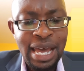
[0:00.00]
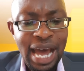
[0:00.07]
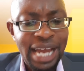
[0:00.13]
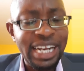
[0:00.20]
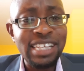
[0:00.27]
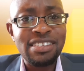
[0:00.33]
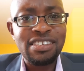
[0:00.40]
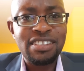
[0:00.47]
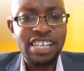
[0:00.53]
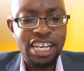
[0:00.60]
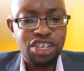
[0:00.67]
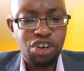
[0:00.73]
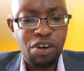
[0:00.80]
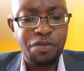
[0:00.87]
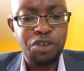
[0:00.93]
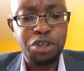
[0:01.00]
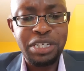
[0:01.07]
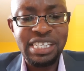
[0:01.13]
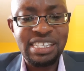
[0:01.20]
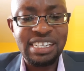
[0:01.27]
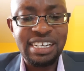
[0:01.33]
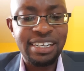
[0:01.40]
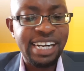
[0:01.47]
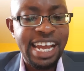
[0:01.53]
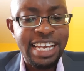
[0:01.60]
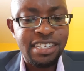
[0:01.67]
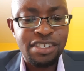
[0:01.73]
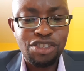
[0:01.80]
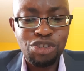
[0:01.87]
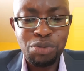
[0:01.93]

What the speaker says: And instead of your disgrace,